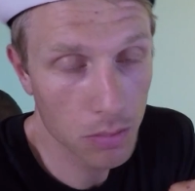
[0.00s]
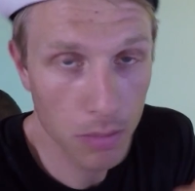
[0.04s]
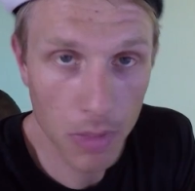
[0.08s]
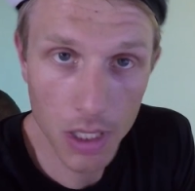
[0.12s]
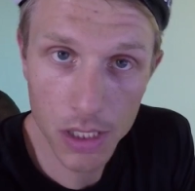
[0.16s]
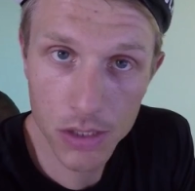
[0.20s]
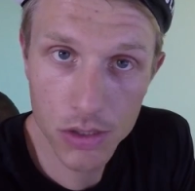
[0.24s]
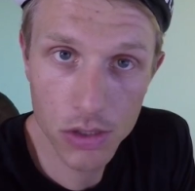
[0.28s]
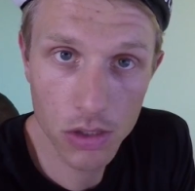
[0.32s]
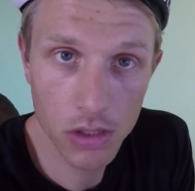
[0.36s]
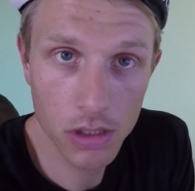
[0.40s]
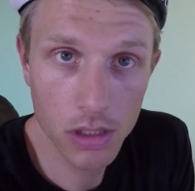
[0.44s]

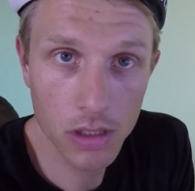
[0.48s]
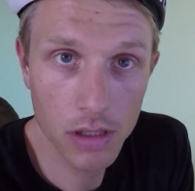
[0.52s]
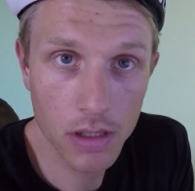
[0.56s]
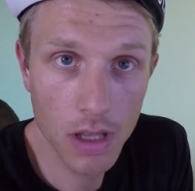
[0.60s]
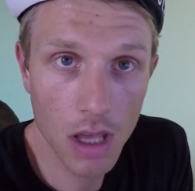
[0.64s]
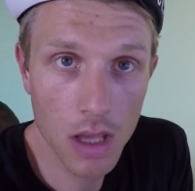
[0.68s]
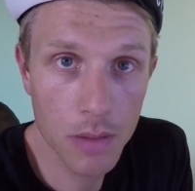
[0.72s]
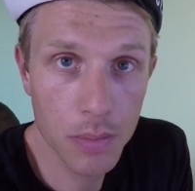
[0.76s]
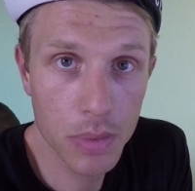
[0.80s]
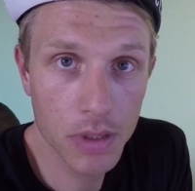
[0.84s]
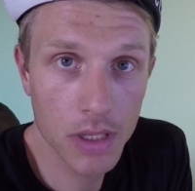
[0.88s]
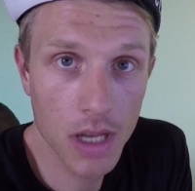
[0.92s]
make sure you
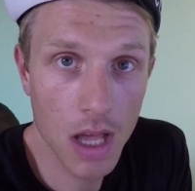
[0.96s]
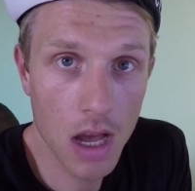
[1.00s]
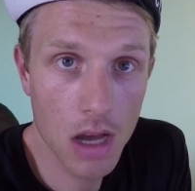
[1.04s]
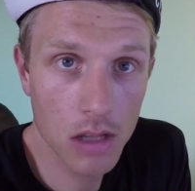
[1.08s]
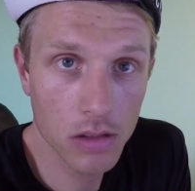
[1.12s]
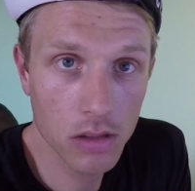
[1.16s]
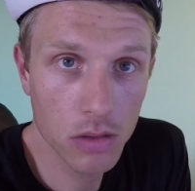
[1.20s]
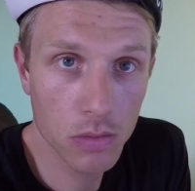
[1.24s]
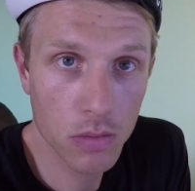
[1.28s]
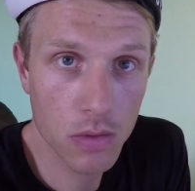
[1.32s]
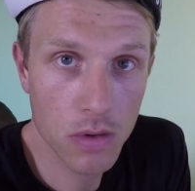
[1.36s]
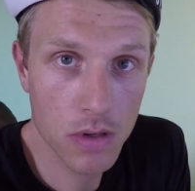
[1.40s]
taper
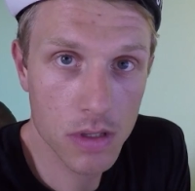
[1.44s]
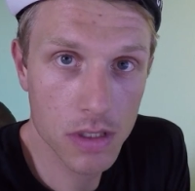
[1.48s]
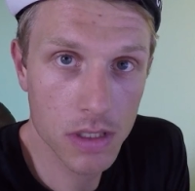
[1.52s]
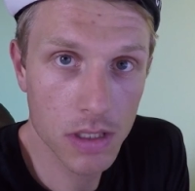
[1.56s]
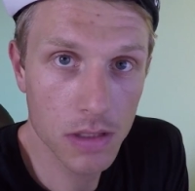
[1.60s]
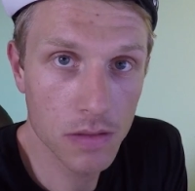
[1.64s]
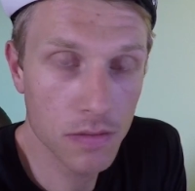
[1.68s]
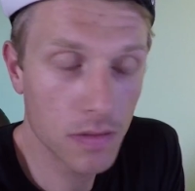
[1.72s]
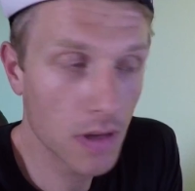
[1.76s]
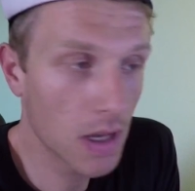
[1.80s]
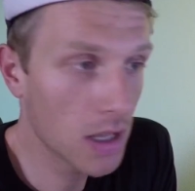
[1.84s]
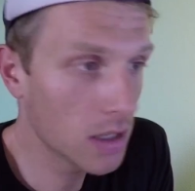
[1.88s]
down towards
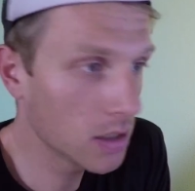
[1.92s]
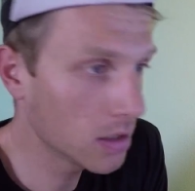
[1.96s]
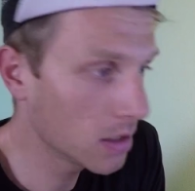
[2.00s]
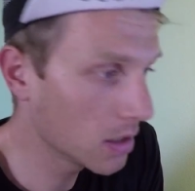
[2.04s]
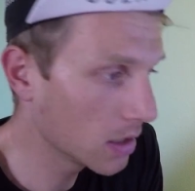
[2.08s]
the event.